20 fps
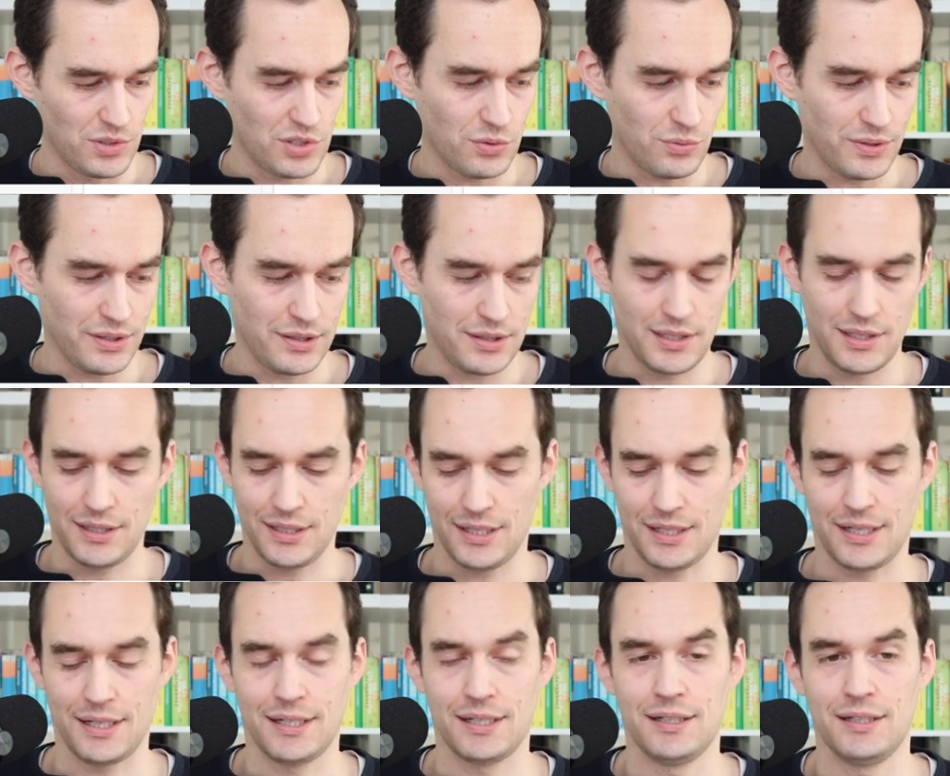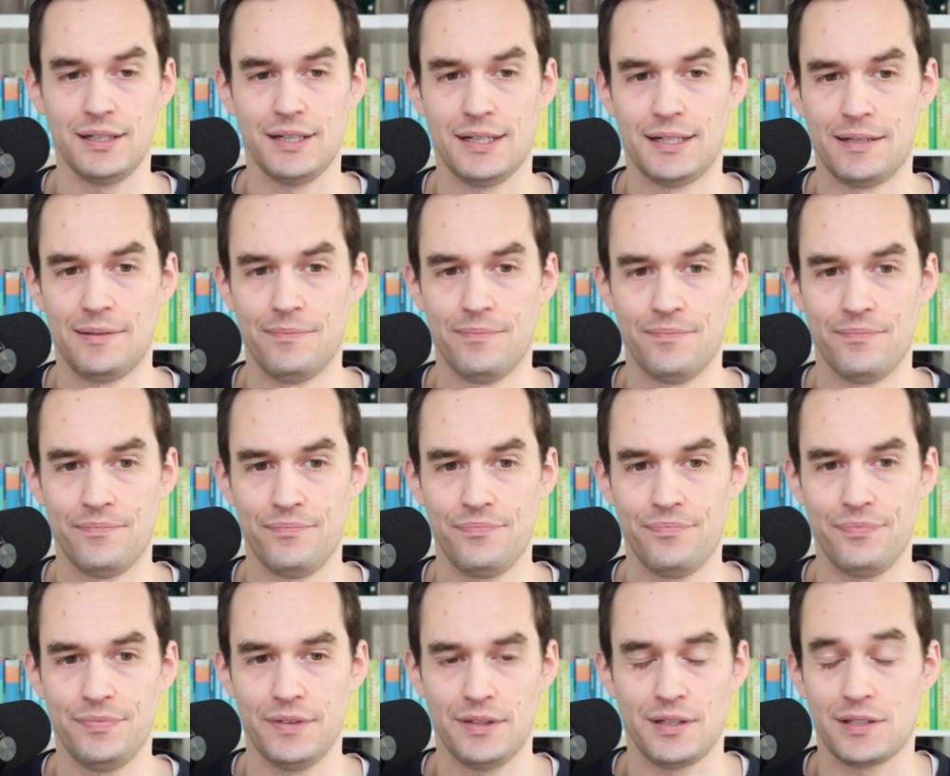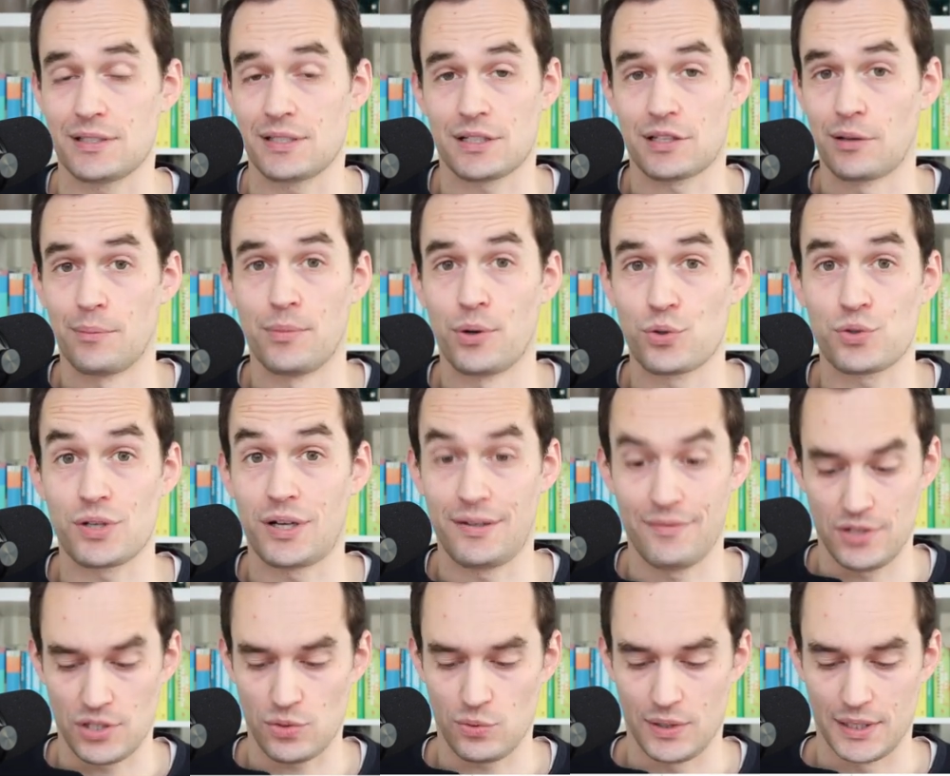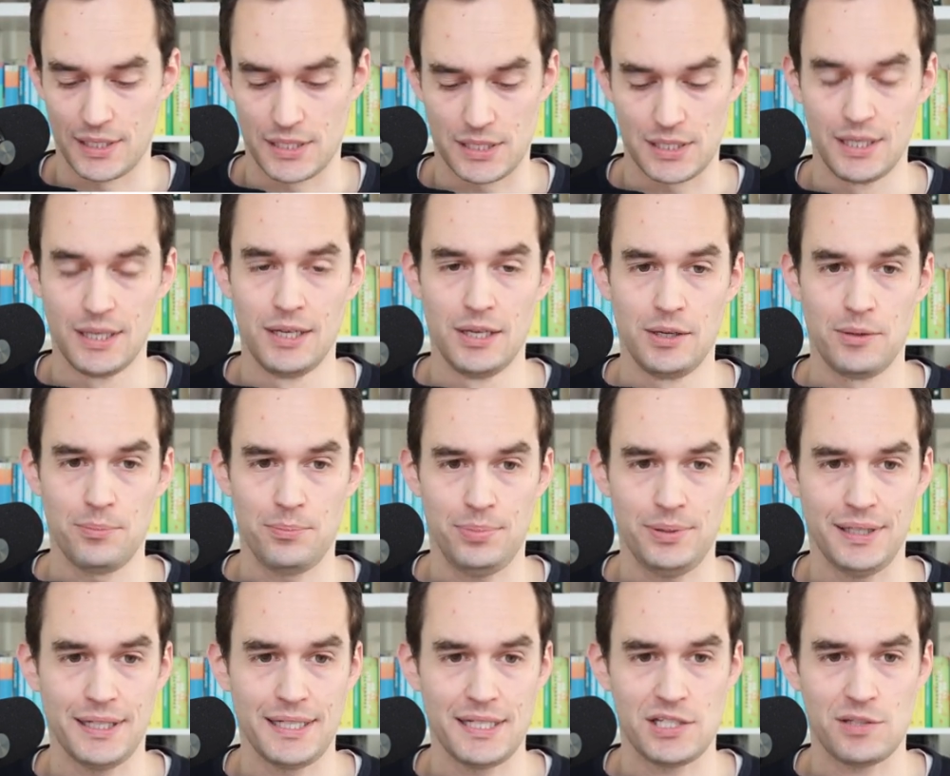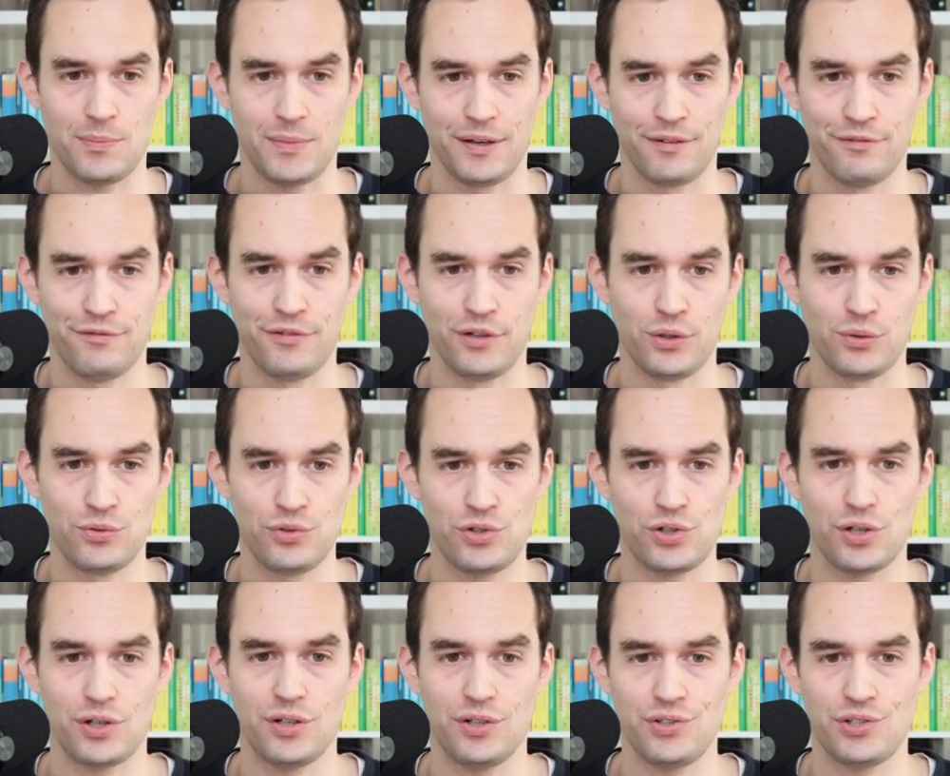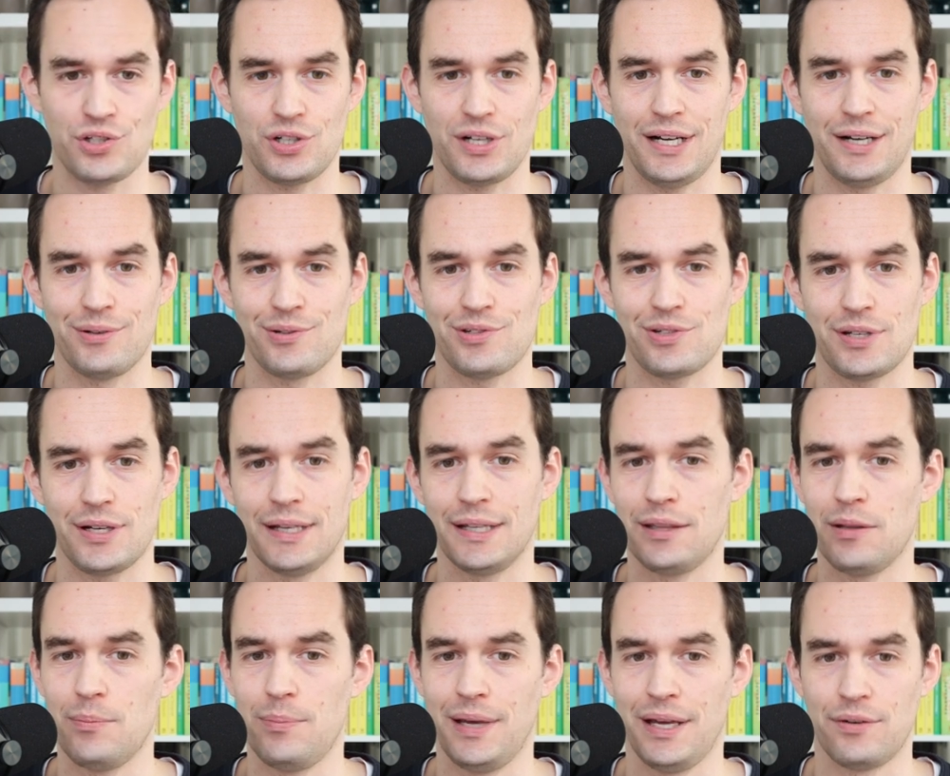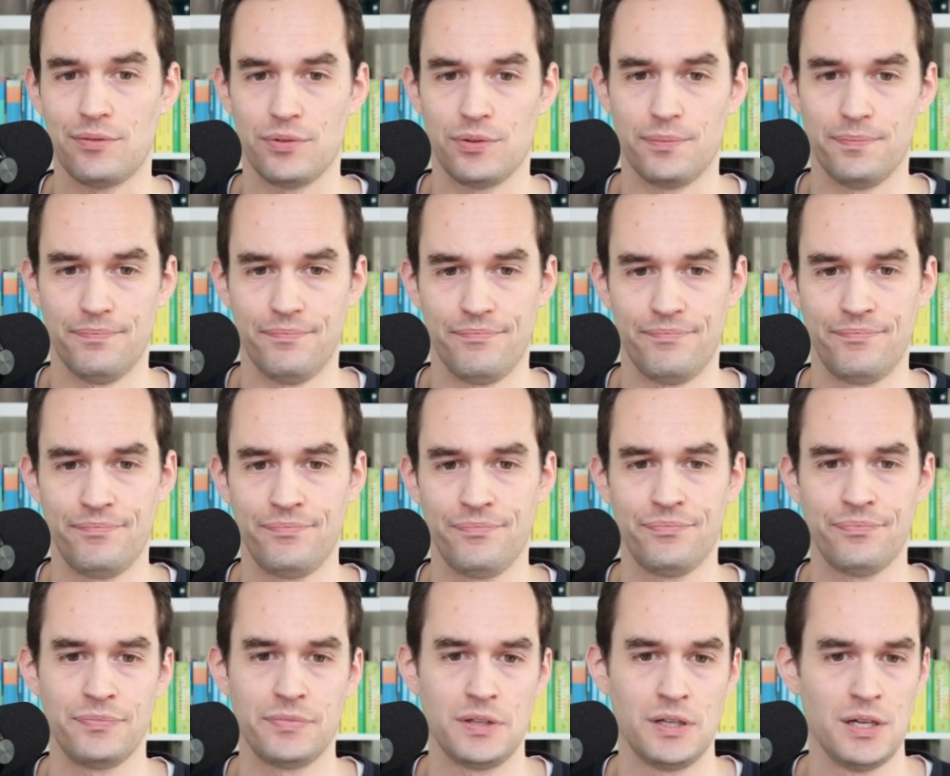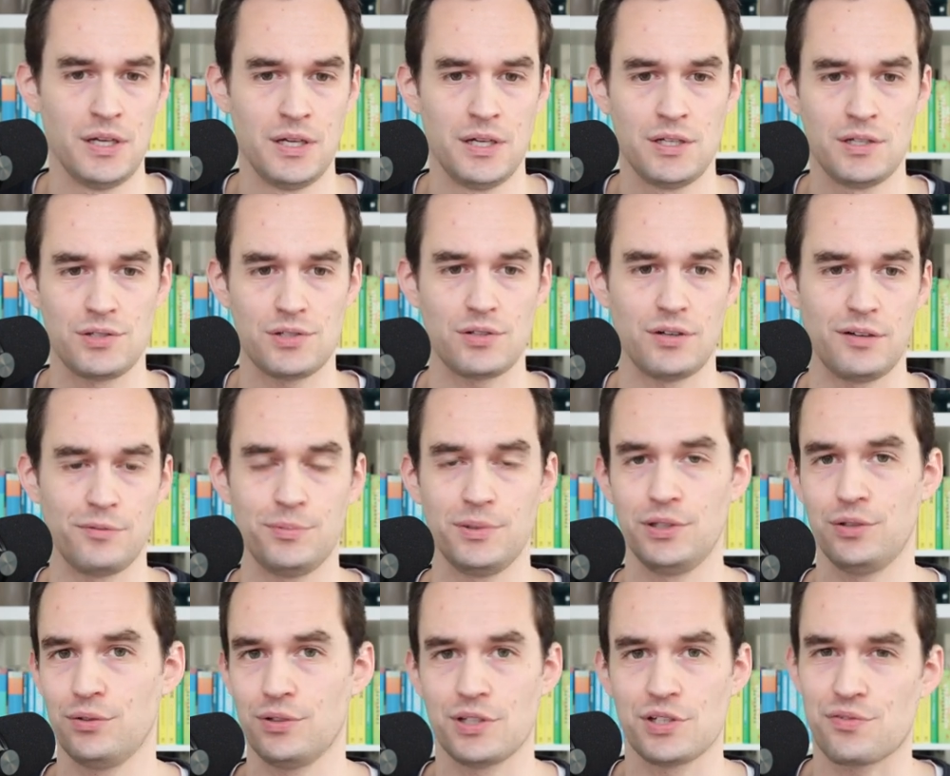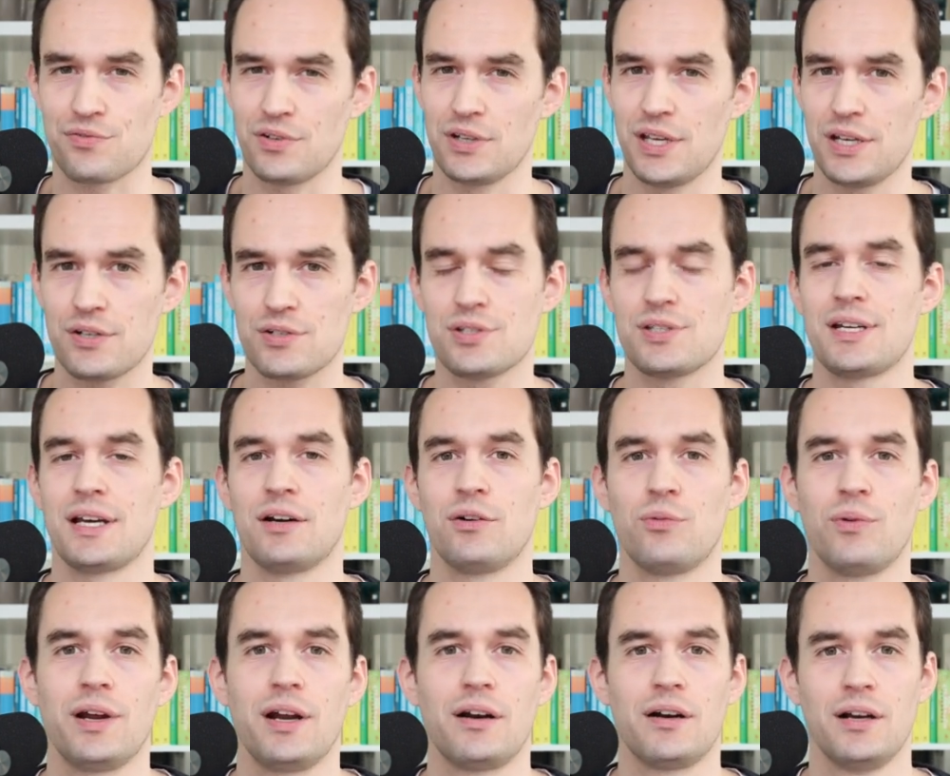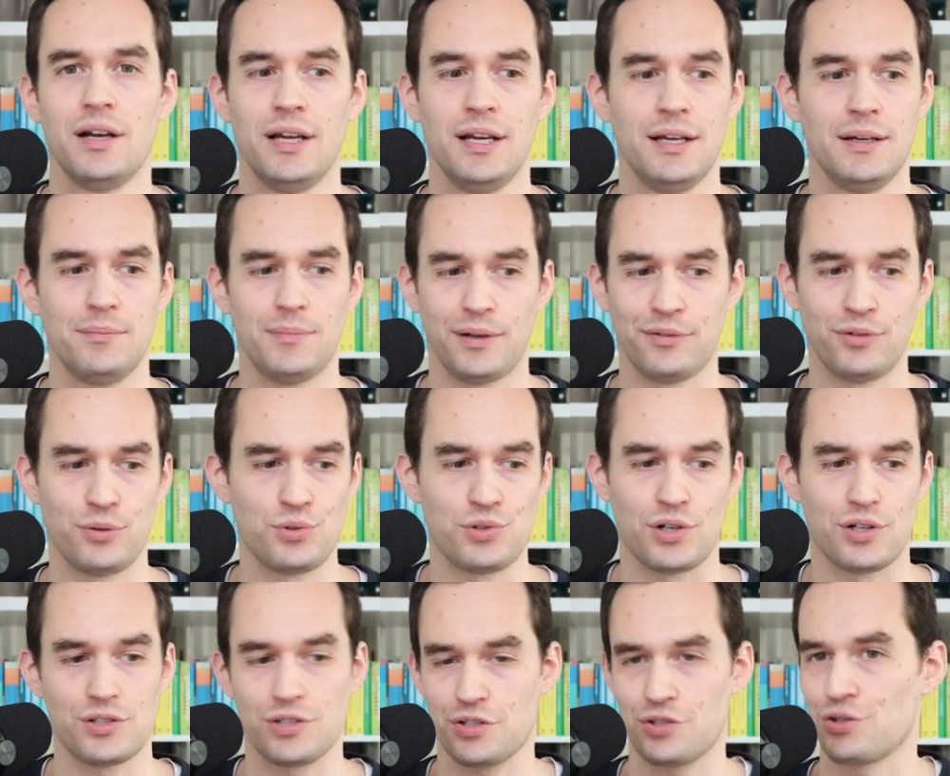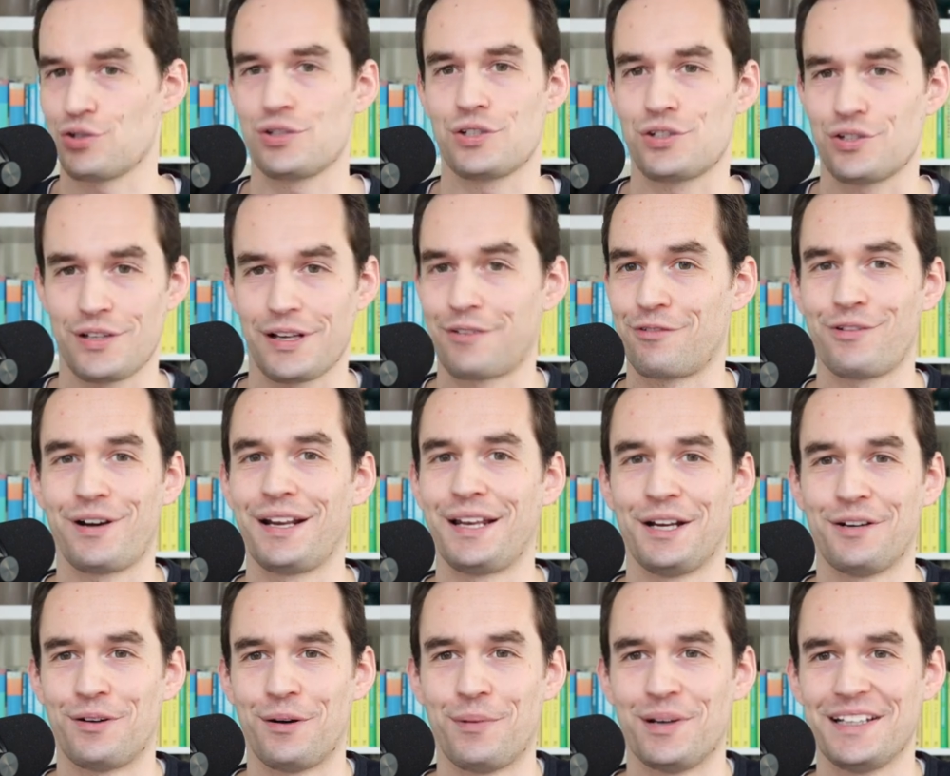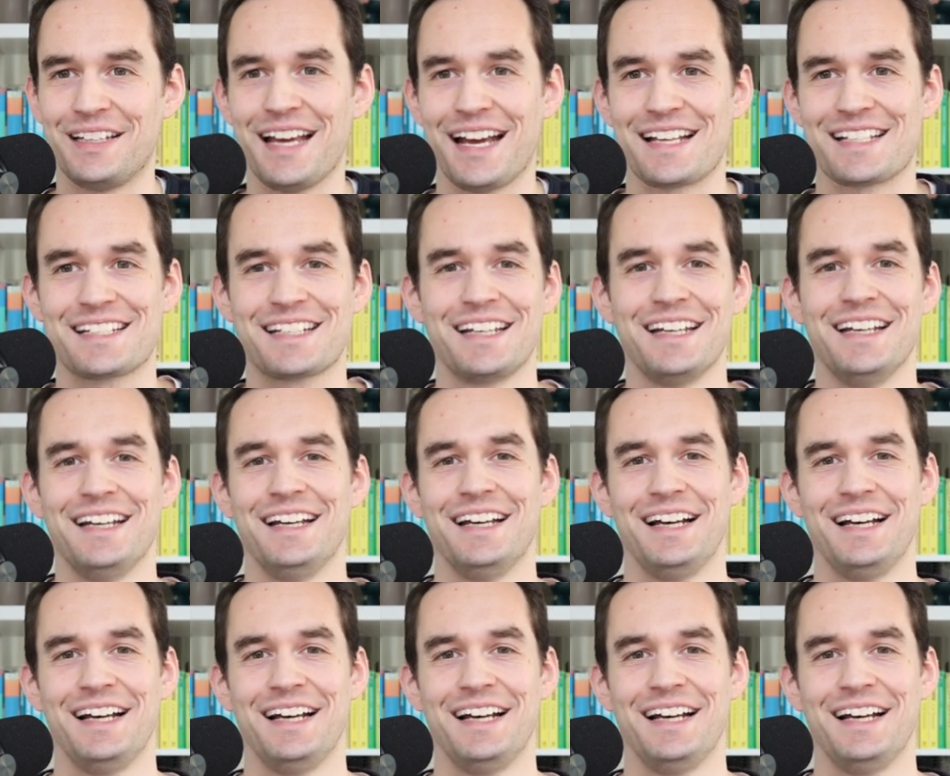So one thing that I think is like the most obvious one is place my phone charger outside the bedroom. So I've been doing this for years now where my phone charger is just like right here on my desk.